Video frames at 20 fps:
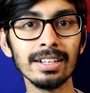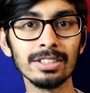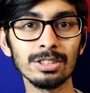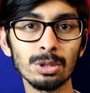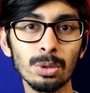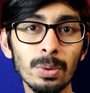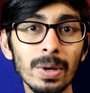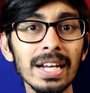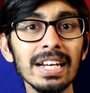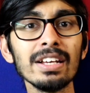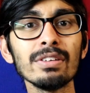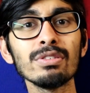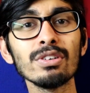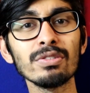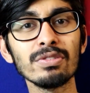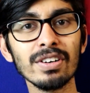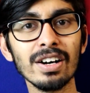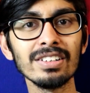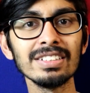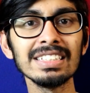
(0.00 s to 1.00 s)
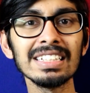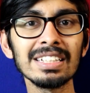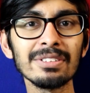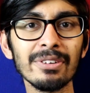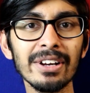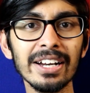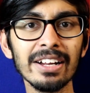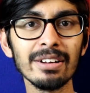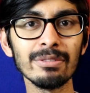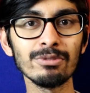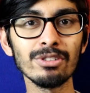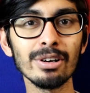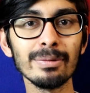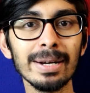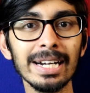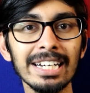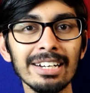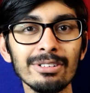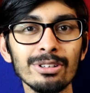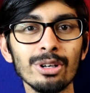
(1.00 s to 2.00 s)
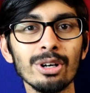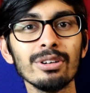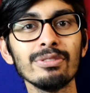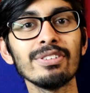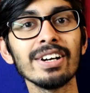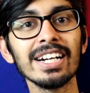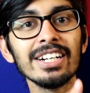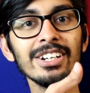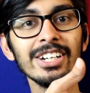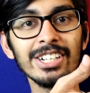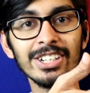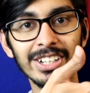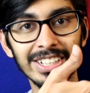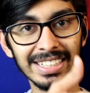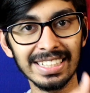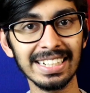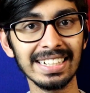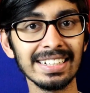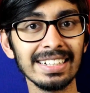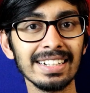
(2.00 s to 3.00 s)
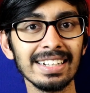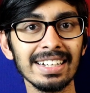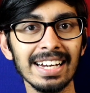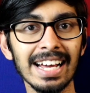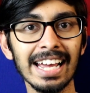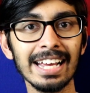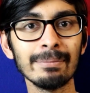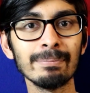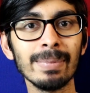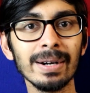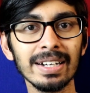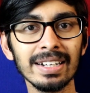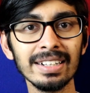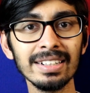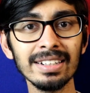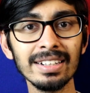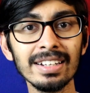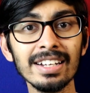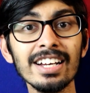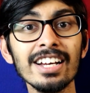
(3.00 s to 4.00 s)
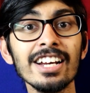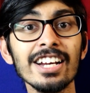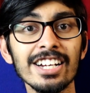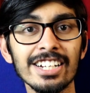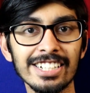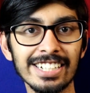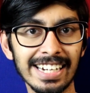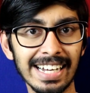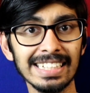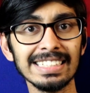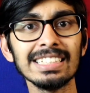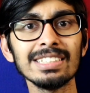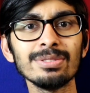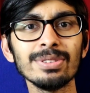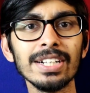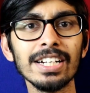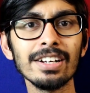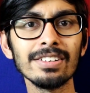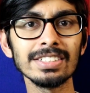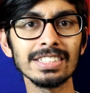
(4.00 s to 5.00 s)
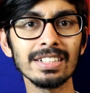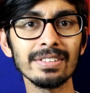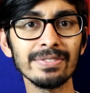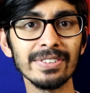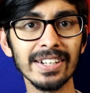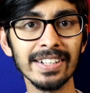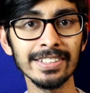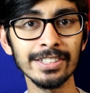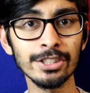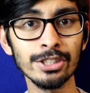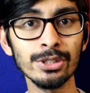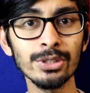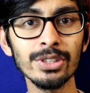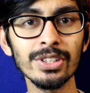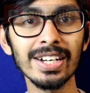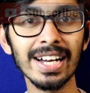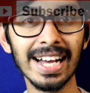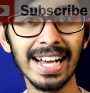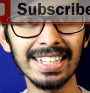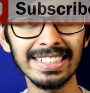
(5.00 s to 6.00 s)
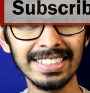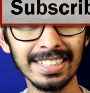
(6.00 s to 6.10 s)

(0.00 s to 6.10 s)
So well, if you found this video informative, don't forget to hit on that like button, share this video with your friends too, and